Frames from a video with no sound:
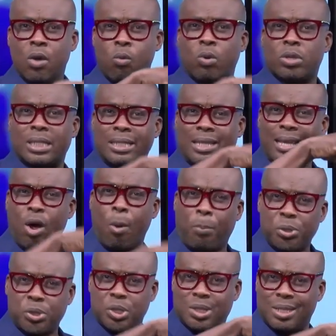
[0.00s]
was the
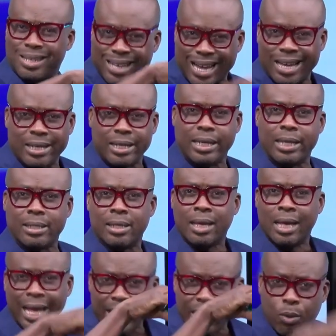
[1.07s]
opposition candidate,
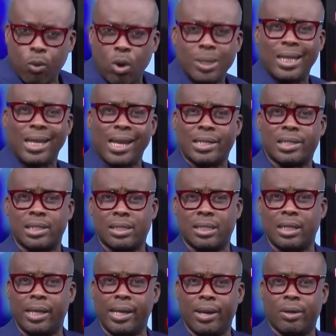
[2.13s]
and he won the elections
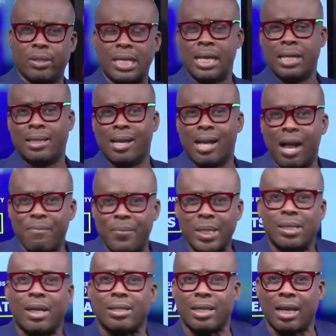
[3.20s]
in Lagos. The government
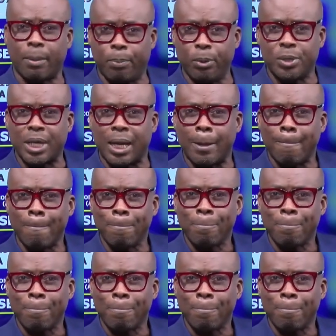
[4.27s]
sat in Abuja.